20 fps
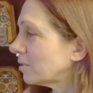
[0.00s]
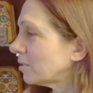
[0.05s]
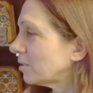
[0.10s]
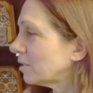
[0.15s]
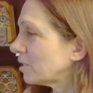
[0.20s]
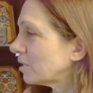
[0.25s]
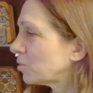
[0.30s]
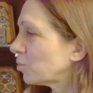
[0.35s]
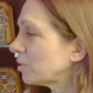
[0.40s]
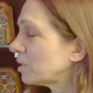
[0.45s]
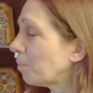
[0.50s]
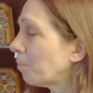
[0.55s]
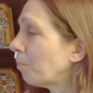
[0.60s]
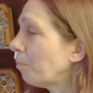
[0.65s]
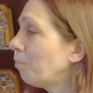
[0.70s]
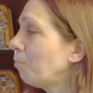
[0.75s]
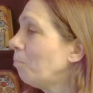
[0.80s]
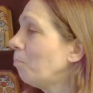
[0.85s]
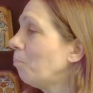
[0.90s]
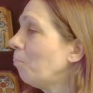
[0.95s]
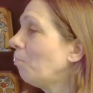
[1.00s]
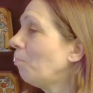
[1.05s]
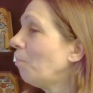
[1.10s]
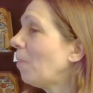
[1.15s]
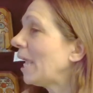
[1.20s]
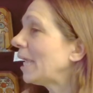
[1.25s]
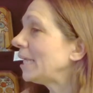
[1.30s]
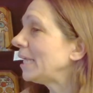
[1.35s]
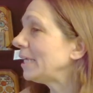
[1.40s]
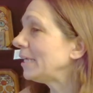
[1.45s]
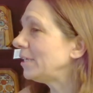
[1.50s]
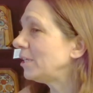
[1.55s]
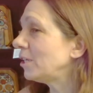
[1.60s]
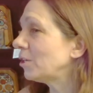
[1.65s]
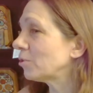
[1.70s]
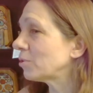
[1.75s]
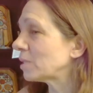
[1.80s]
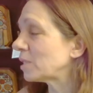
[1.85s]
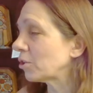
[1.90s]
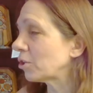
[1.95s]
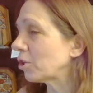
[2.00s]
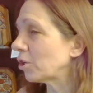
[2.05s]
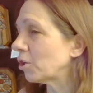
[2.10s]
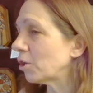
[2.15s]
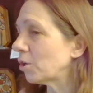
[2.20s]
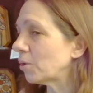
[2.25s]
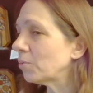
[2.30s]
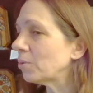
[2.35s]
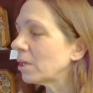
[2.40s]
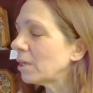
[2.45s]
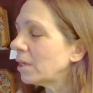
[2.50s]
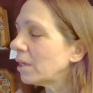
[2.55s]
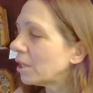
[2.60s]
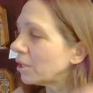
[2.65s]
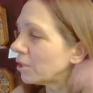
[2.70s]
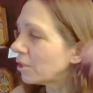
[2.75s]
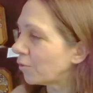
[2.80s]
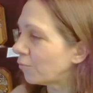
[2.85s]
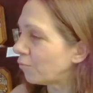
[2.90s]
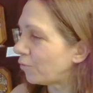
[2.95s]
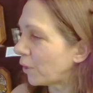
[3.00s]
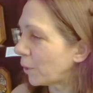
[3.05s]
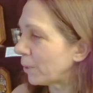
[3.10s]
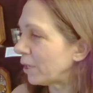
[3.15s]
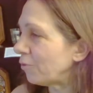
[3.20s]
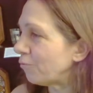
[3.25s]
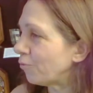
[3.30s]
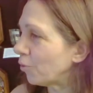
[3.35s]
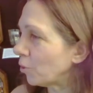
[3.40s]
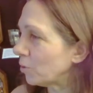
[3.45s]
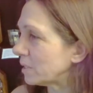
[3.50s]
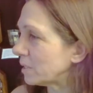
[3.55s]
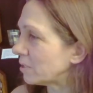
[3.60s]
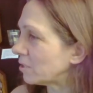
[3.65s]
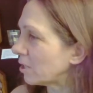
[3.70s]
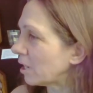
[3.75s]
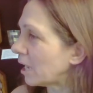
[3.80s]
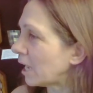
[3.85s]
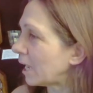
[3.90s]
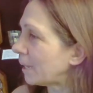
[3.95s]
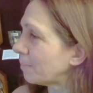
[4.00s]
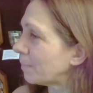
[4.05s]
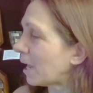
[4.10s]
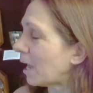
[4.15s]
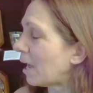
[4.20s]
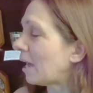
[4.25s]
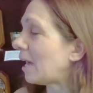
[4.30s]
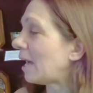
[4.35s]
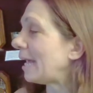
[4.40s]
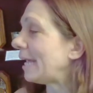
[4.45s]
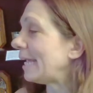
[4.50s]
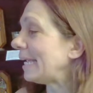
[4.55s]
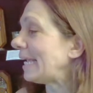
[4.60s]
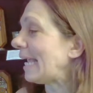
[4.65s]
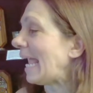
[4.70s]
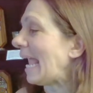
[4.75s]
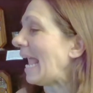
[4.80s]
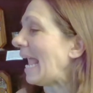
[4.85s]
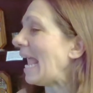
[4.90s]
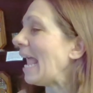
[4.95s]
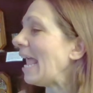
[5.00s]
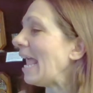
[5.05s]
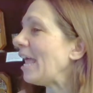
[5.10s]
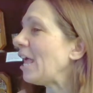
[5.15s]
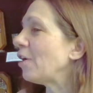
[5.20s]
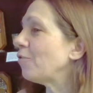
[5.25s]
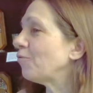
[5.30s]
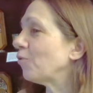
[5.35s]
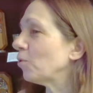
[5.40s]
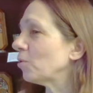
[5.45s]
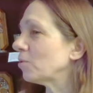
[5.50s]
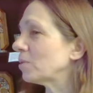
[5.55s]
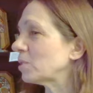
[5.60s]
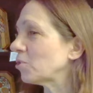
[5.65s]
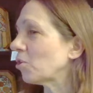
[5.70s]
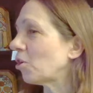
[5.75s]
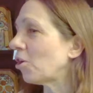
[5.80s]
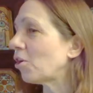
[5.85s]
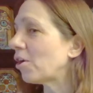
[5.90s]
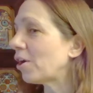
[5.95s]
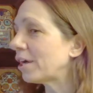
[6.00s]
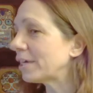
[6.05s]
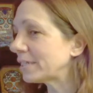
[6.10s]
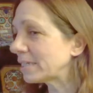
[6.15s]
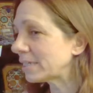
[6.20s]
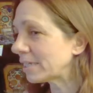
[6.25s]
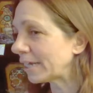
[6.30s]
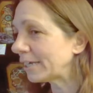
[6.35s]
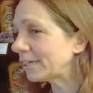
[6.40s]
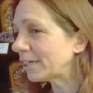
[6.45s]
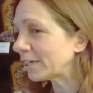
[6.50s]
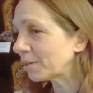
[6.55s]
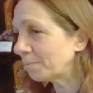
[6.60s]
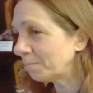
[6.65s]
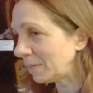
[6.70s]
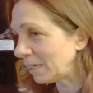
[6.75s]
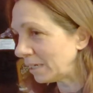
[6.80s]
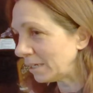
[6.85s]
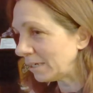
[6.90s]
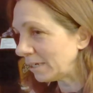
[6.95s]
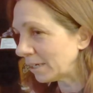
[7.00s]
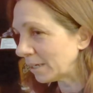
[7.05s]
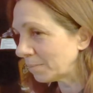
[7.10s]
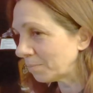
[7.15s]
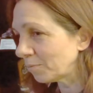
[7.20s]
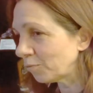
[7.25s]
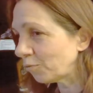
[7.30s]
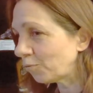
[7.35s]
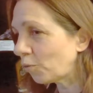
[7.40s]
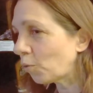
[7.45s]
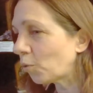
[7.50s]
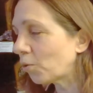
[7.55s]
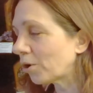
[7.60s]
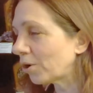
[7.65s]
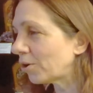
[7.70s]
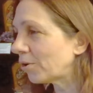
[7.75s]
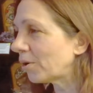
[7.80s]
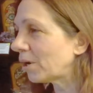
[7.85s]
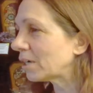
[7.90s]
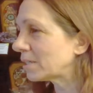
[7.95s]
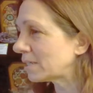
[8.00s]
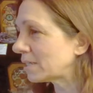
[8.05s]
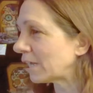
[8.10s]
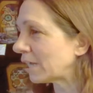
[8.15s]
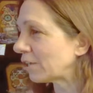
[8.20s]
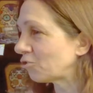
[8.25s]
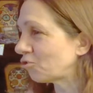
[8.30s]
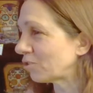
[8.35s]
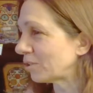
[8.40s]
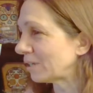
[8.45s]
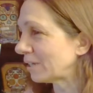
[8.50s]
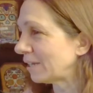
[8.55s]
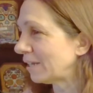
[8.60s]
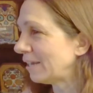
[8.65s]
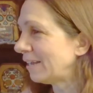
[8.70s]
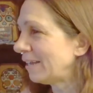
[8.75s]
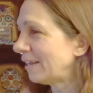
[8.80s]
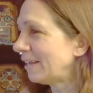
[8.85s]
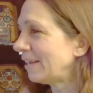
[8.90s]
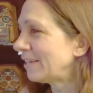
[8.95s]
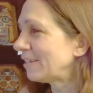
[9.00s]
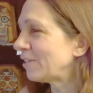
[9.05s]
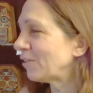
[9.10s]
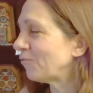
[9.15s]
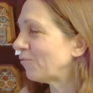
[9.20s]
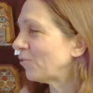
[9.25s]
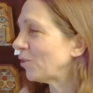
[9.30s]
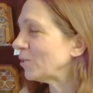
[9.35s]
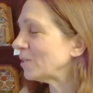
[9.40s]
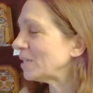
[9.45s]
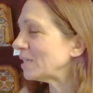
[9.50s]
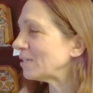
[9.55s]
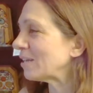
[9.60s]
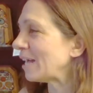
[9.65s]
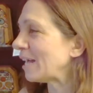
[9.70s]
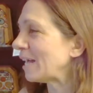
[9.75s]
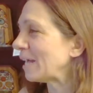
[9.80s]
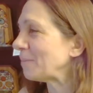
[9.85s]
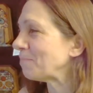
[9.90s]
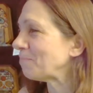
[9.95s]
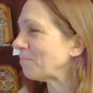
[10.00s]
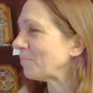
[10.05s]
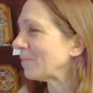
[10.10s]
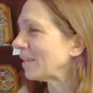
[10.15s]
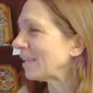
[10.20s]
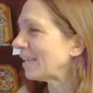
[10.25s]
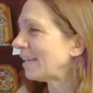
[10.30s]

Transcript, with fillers: this was many years ago, the very first time I ever saw a psychic medium for a session. The first time